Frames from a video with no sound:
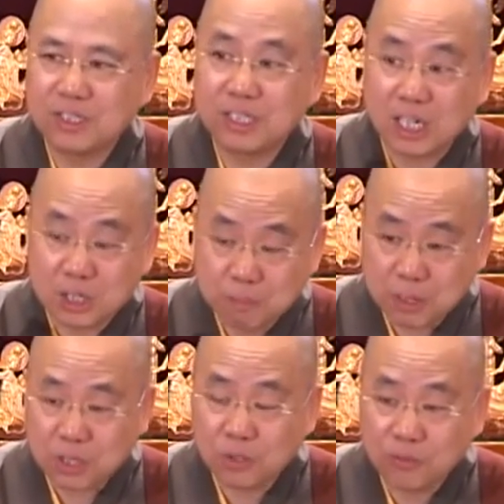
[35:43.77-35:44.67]
this
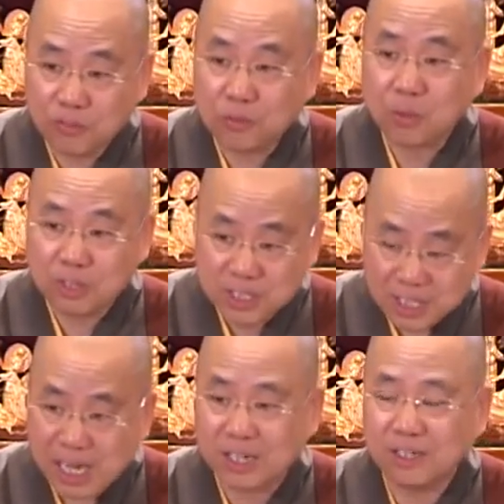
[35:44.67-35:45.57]
expression through
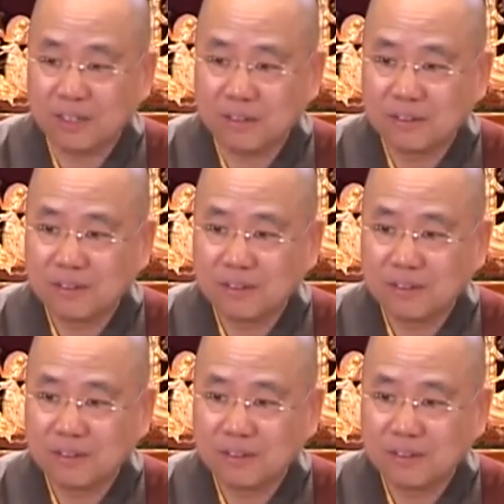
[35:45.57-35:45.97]
causality.